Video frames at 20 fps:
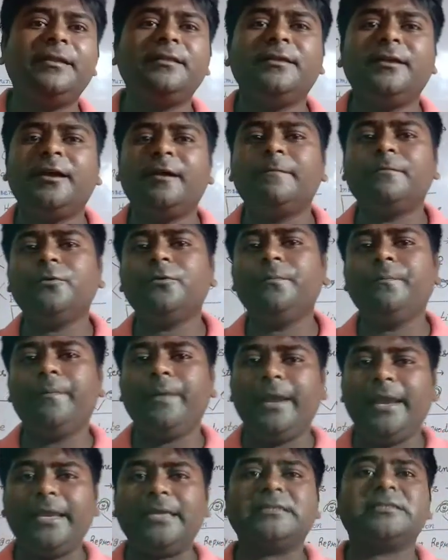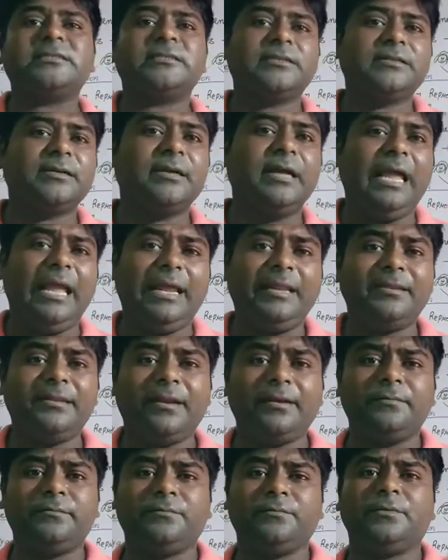they have to mate, and
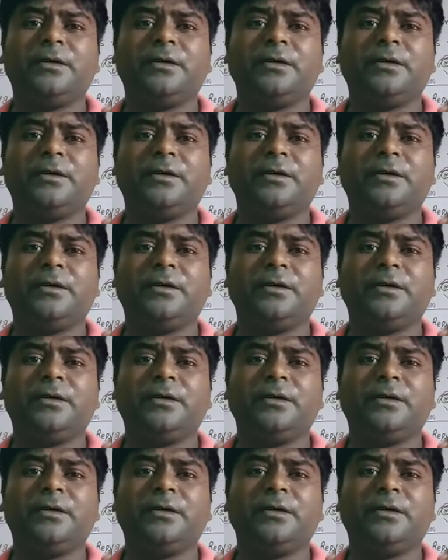that